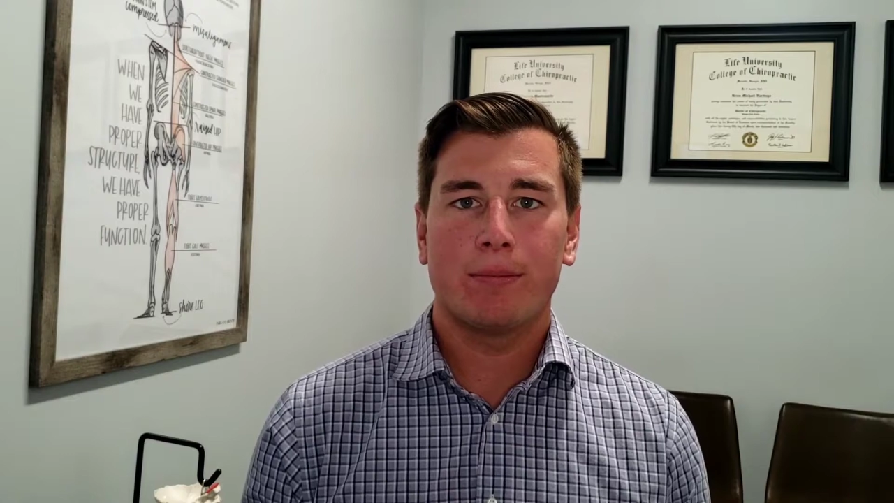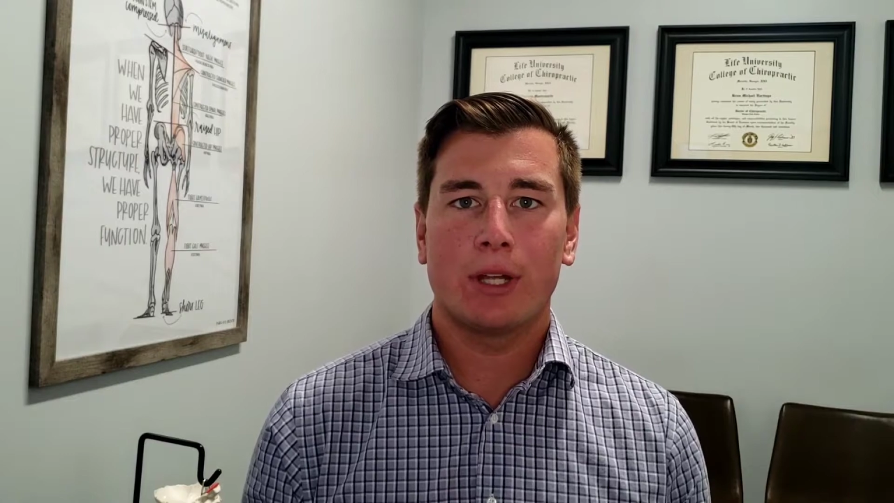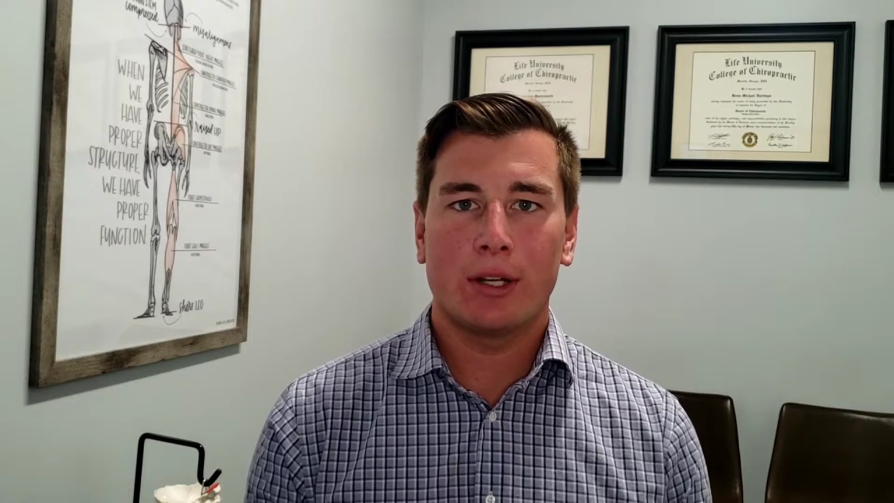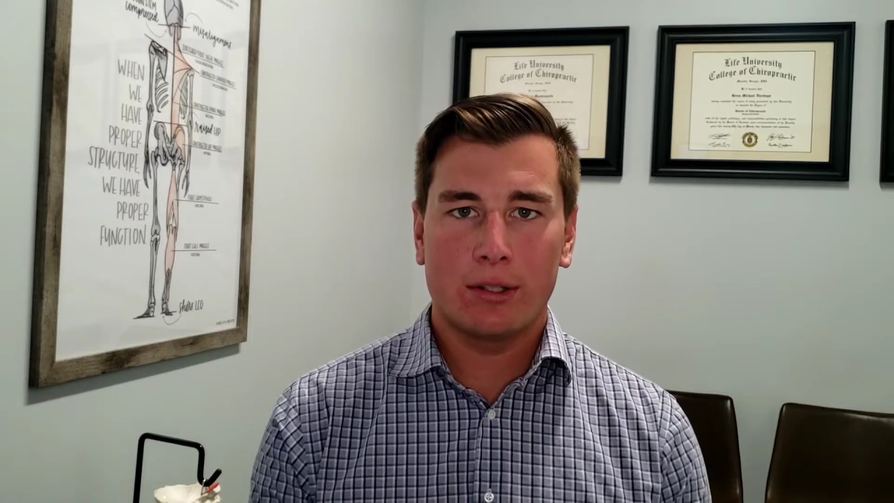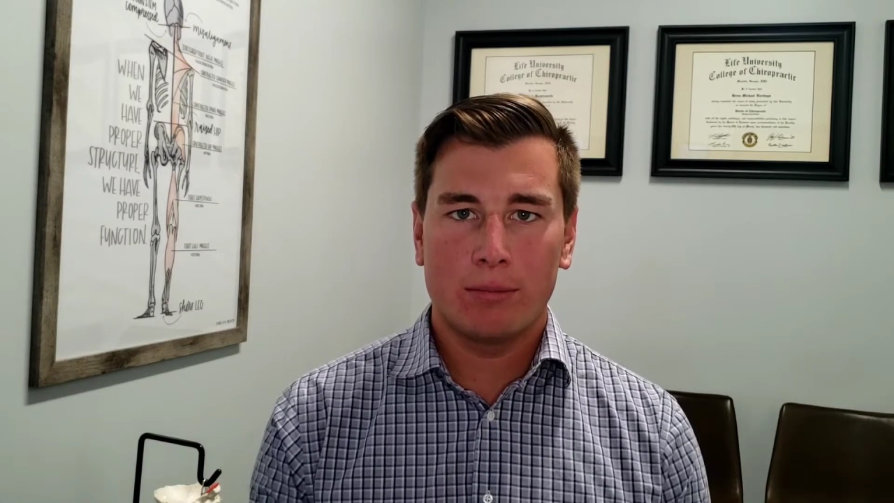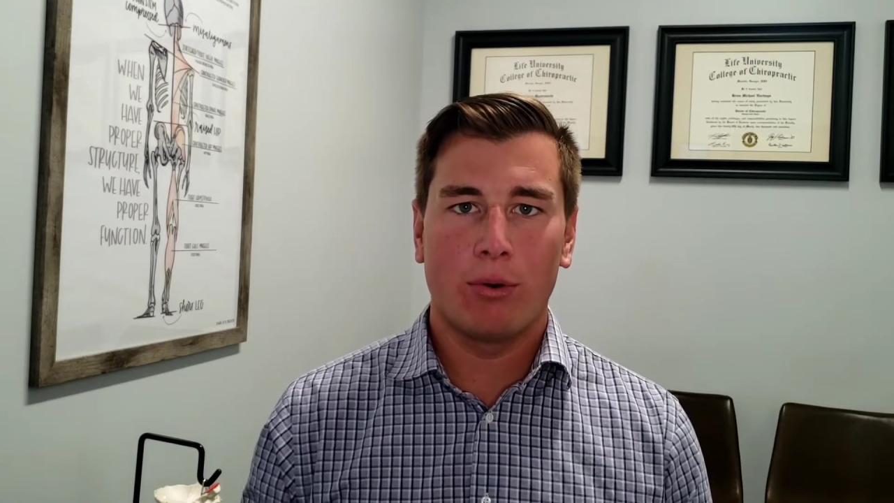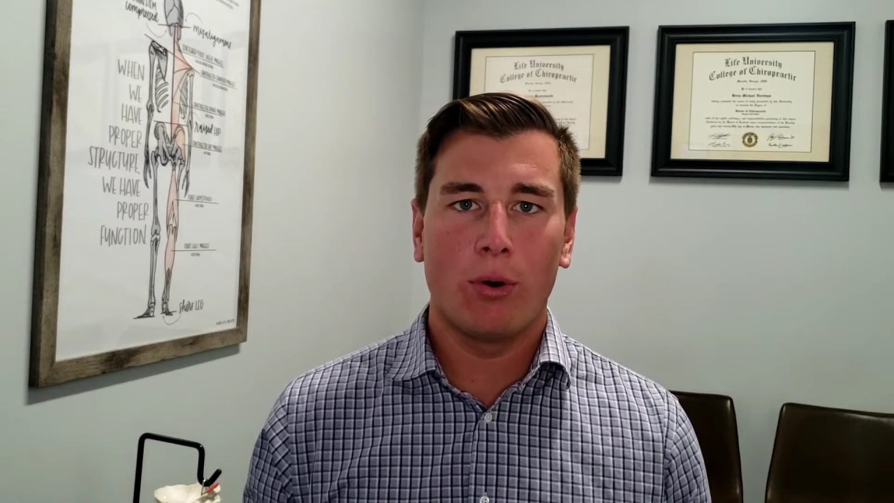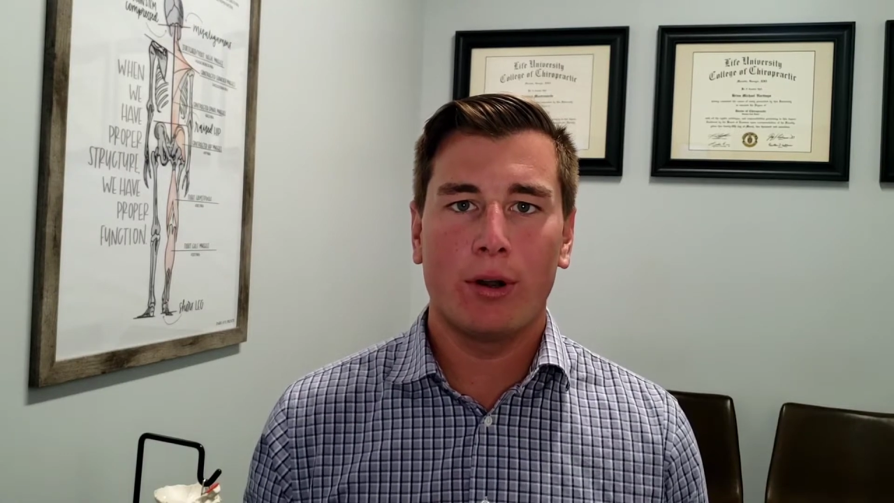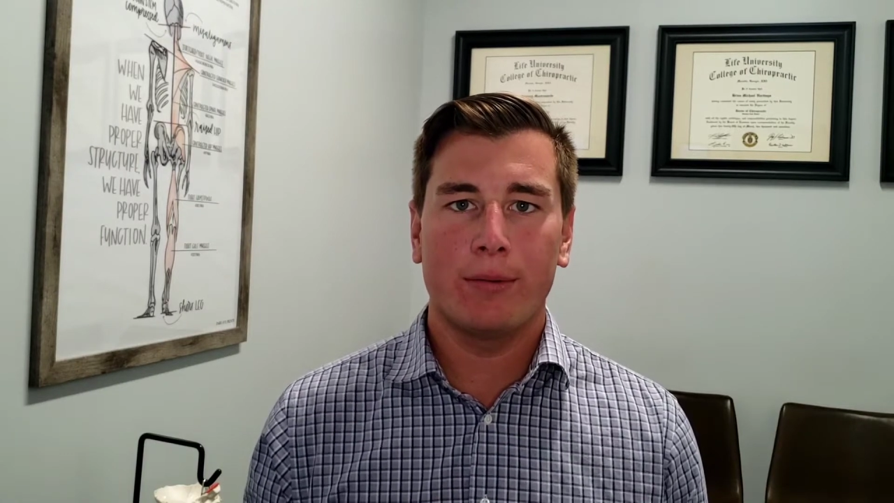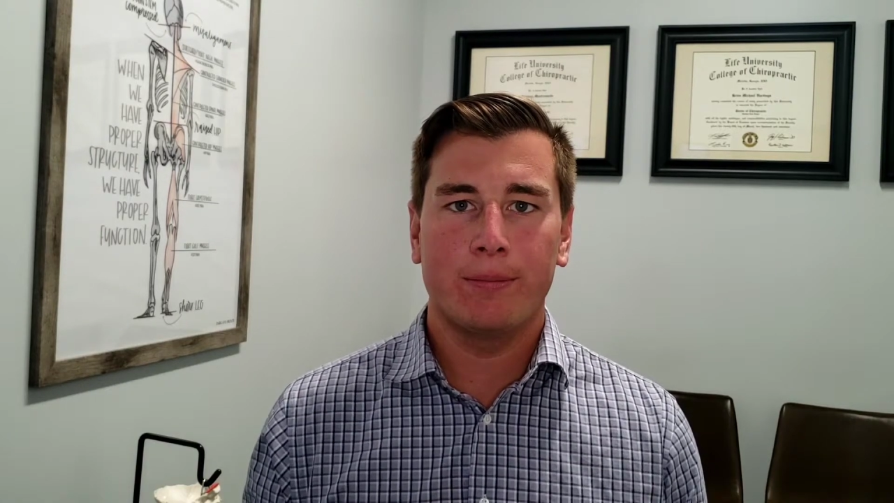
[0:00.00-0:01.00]
that it's
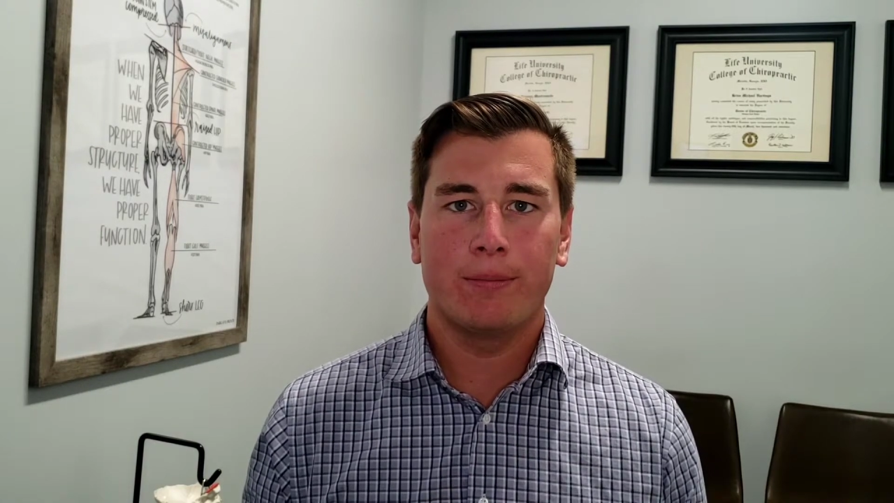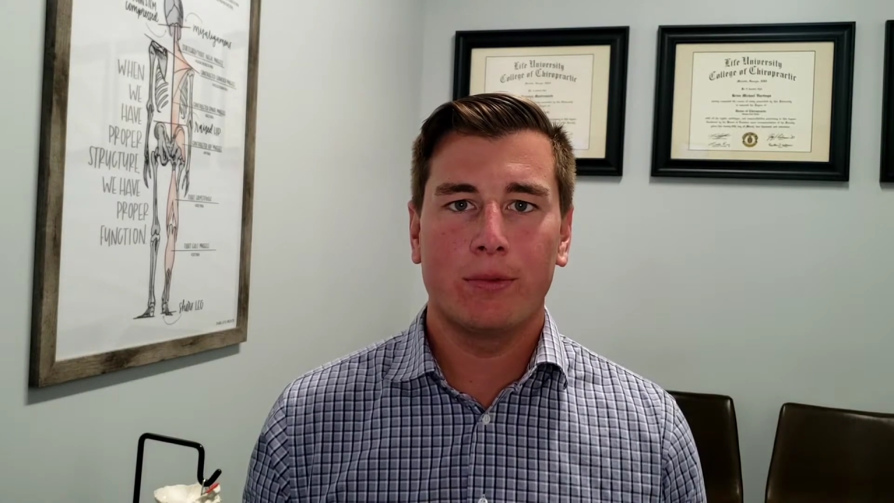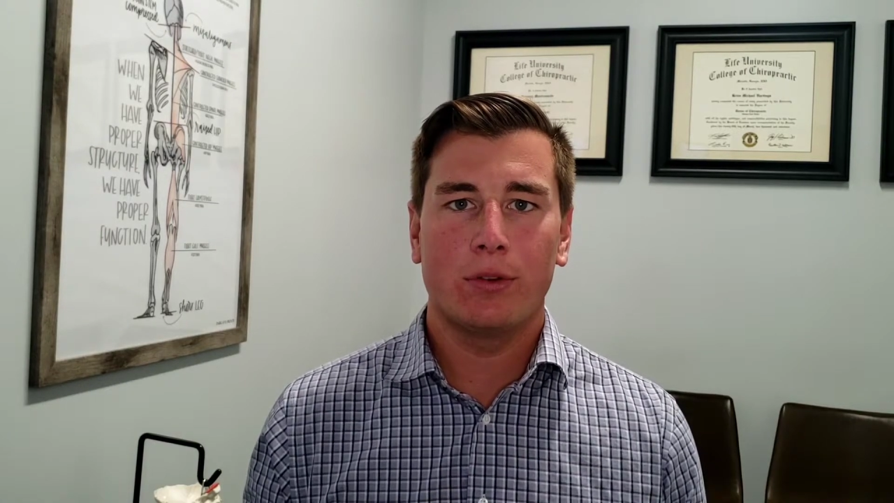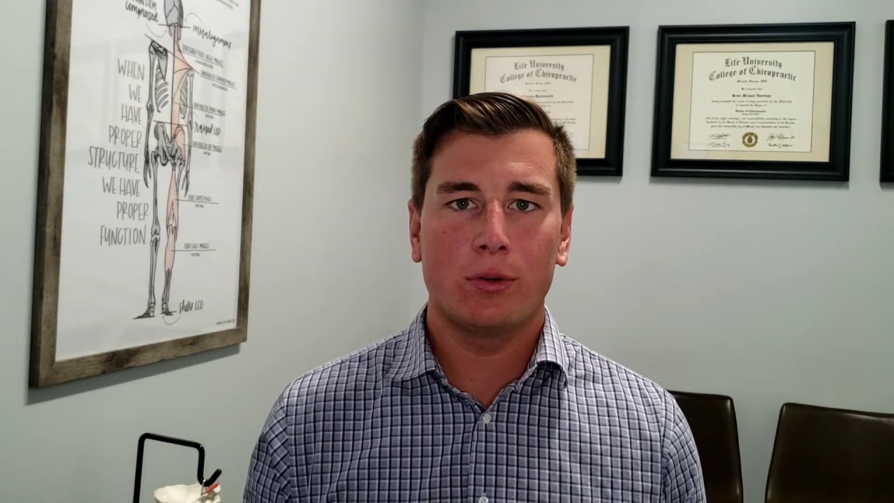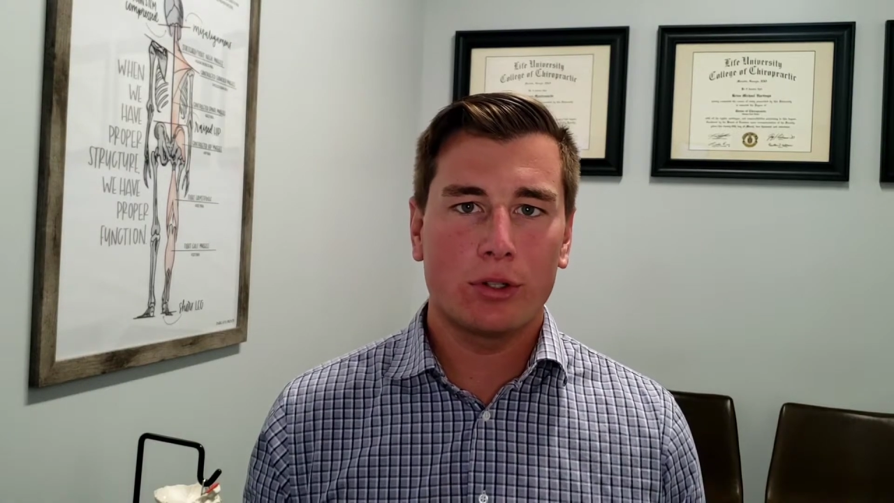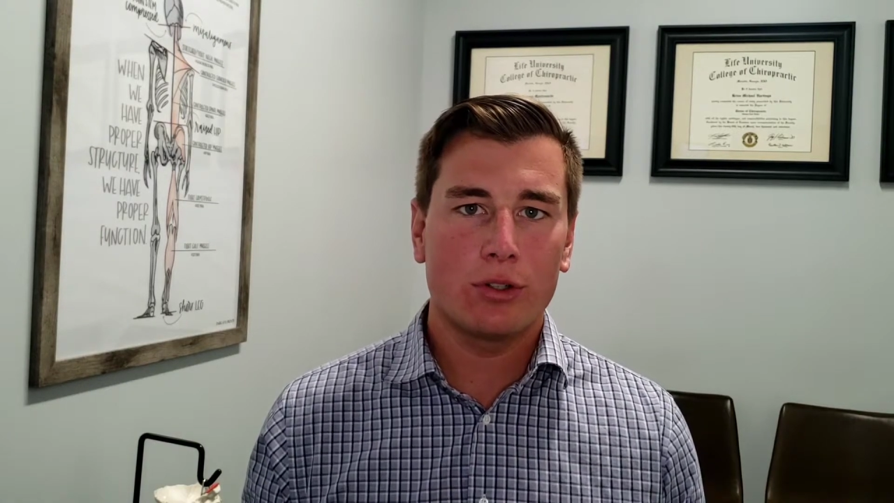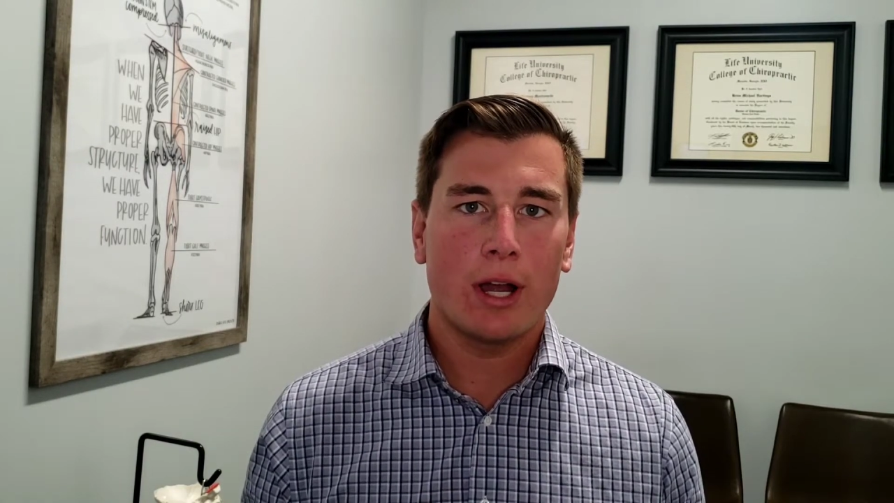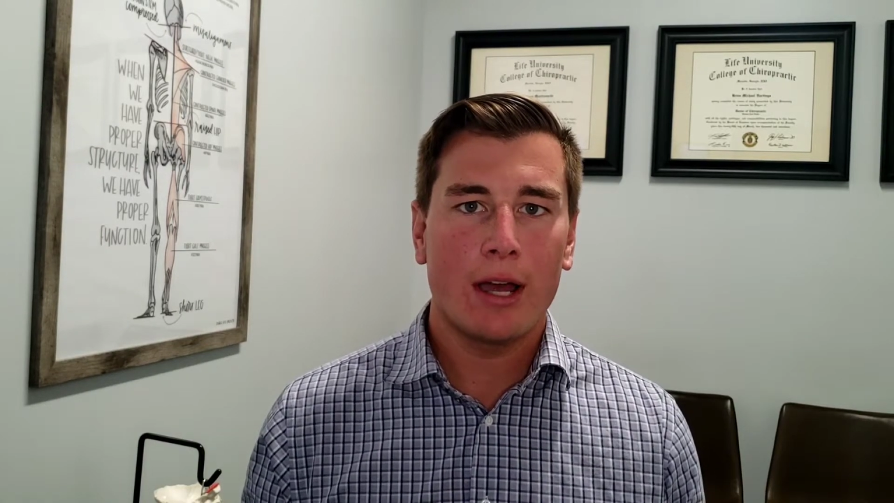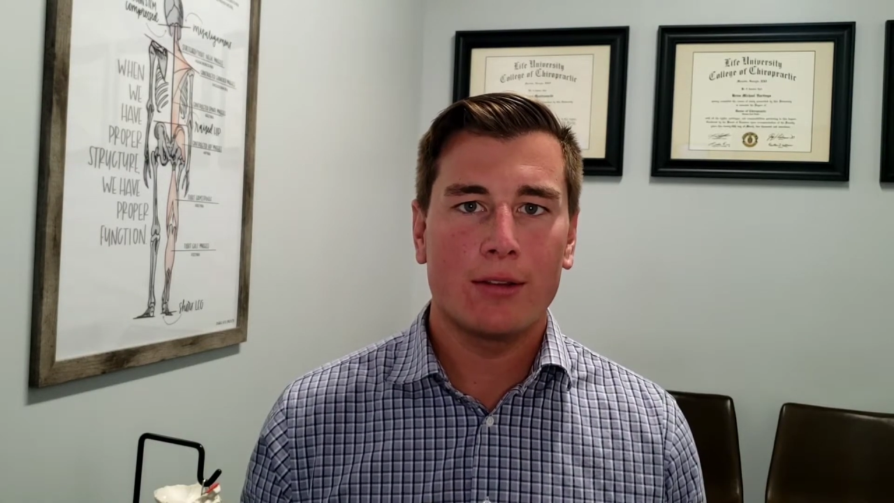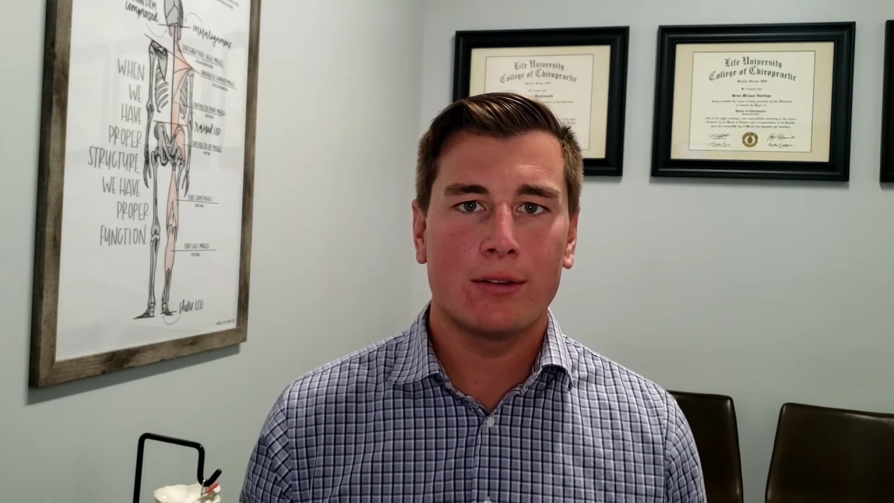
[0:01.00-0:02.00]
important to
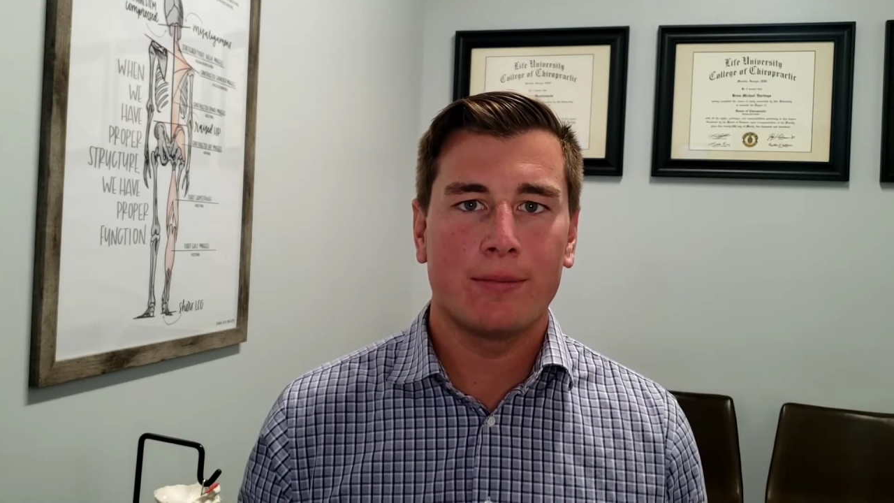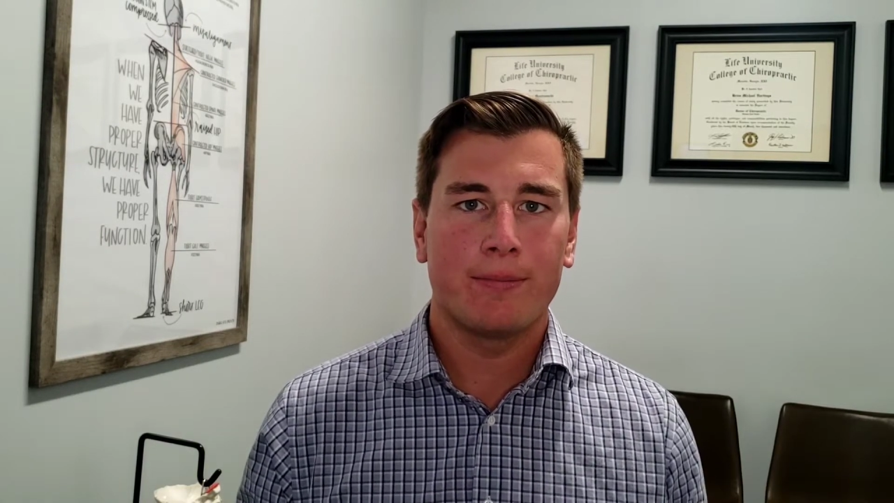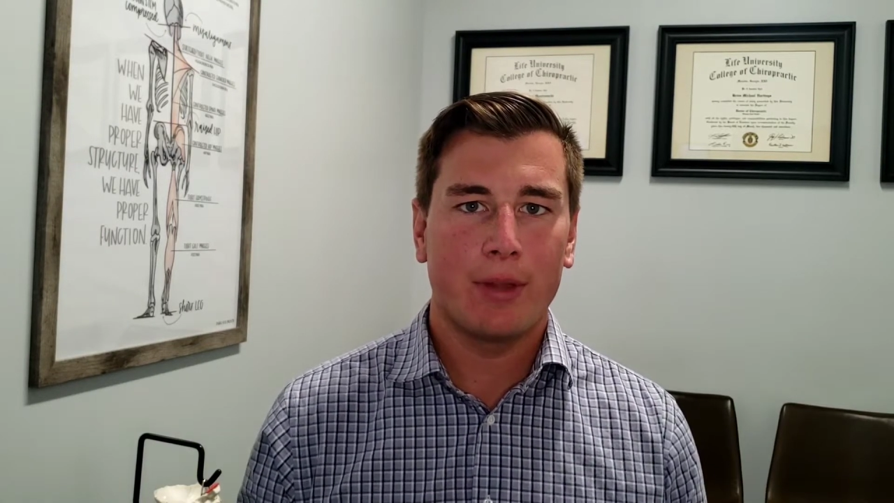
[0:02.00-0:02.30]
address